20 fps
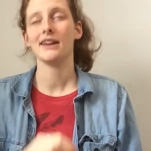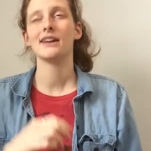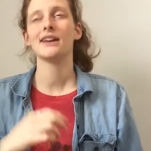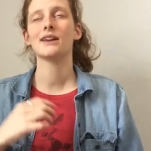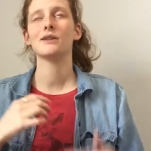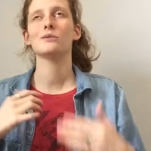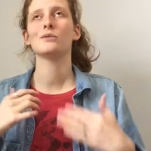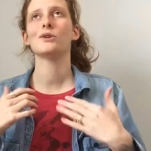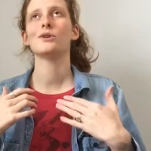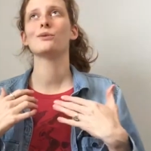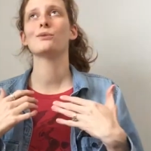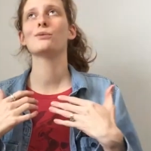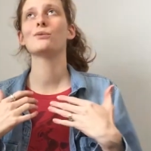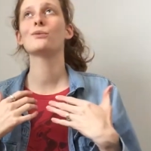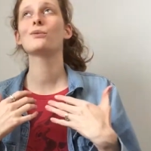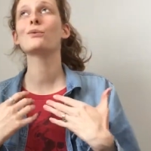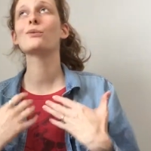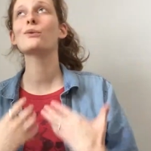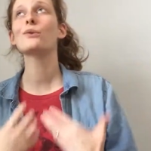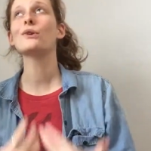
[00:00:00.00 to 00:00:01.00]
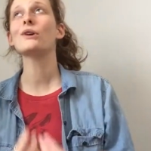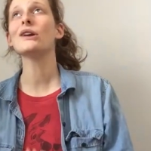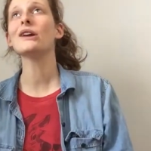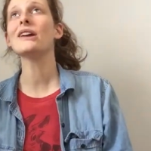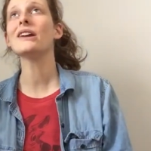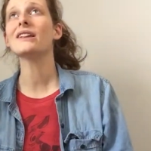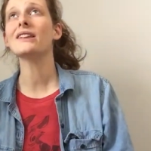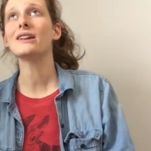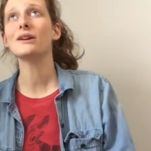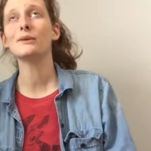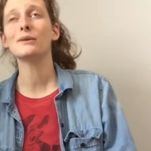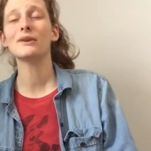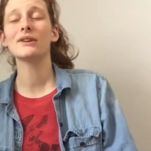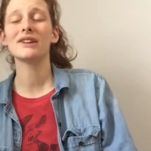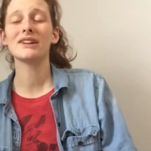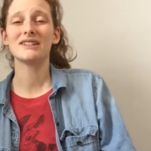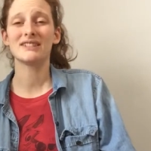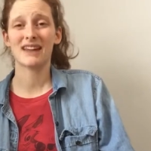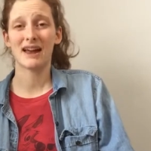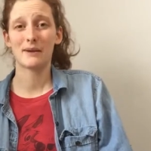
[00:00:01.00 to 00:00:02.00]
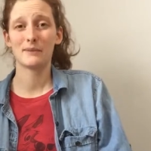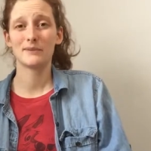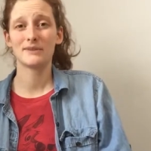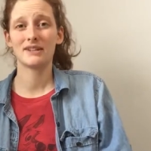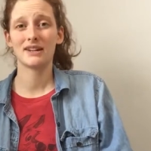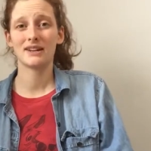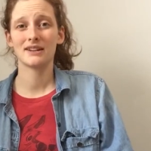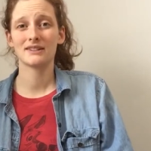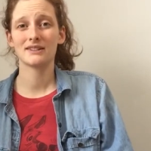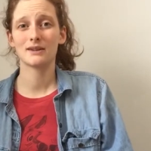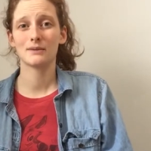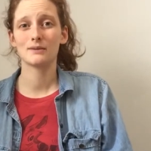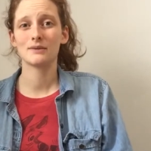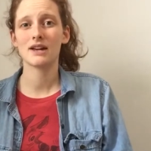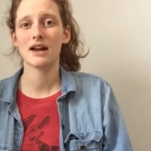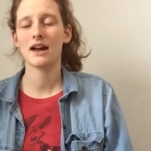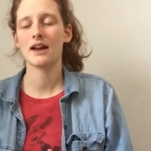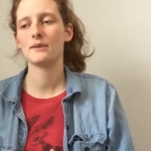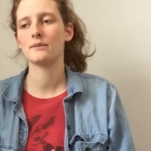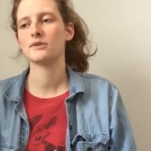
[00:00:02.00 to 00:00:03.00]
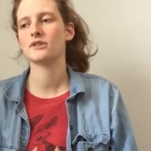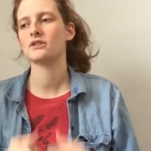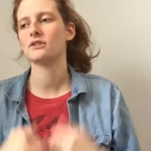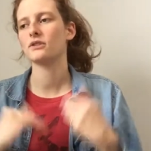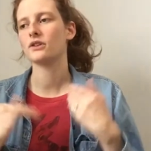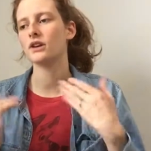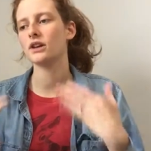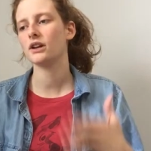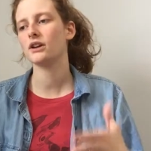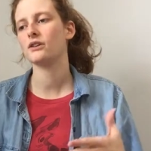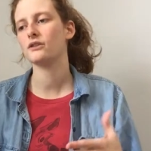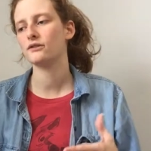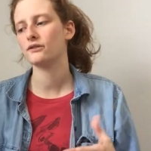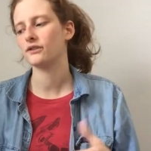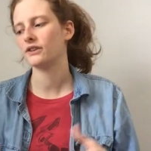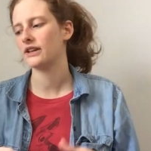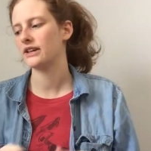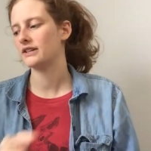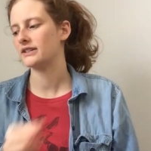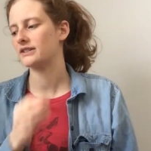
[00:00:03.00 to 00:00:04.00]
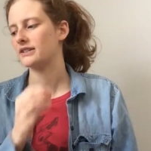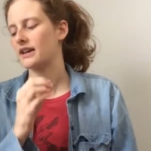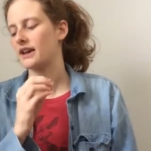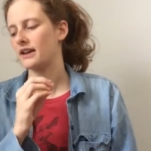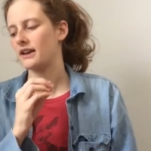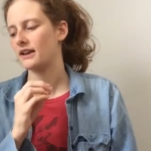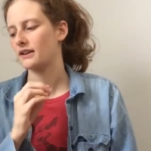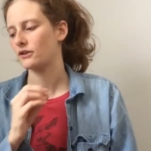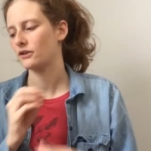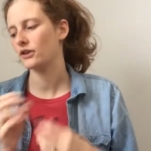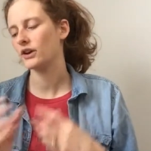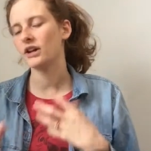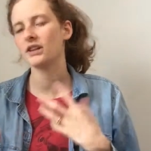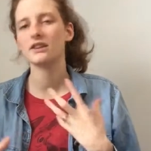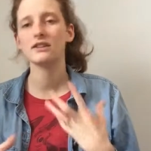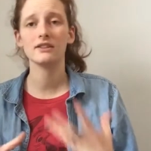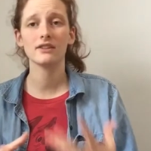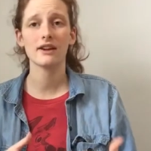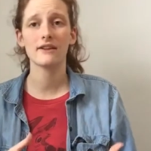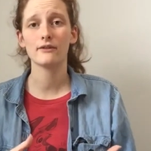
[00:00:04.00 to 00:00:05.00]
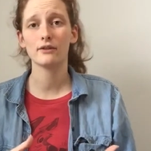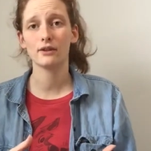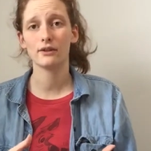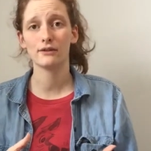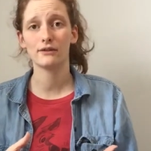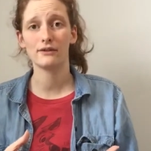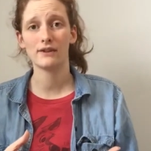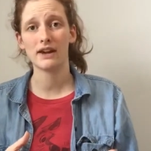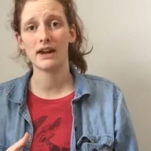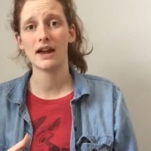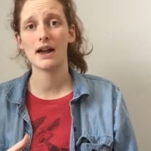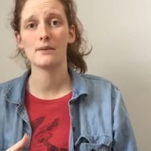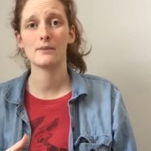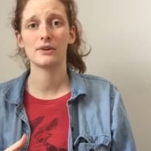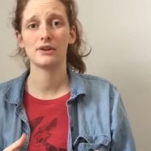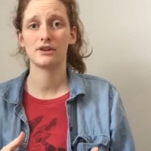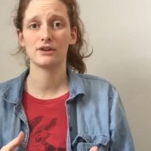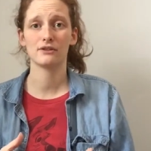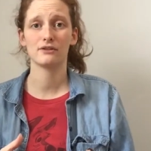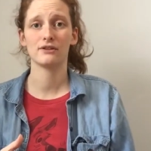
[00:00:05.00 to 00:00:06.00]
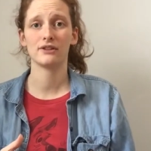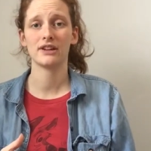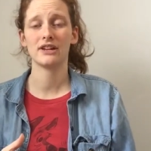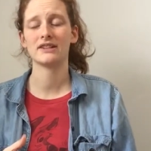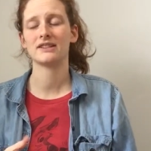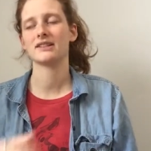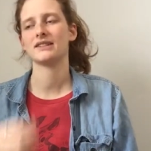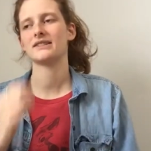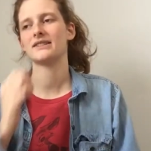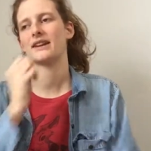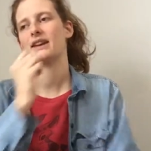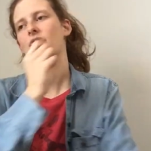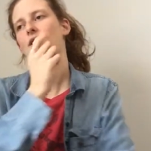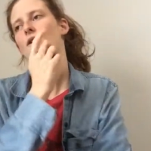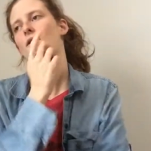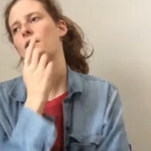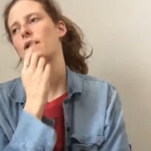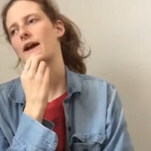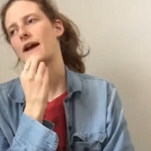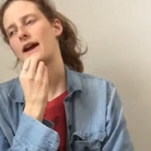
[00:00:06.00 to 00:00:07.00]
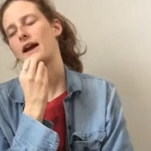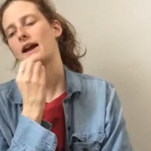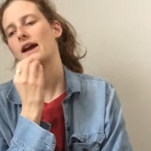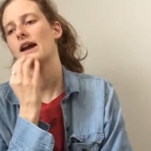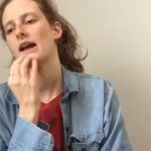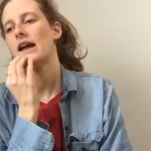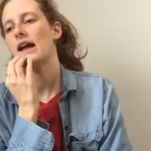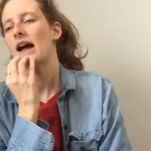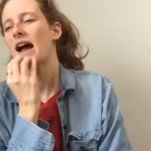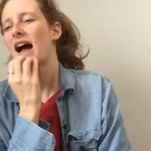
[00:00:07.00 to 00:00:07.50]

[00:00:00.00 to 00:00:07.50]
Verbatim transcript: It can be really, really tempting sometimes to look at your fleece and look at the level of VM in your fleece and say, okay,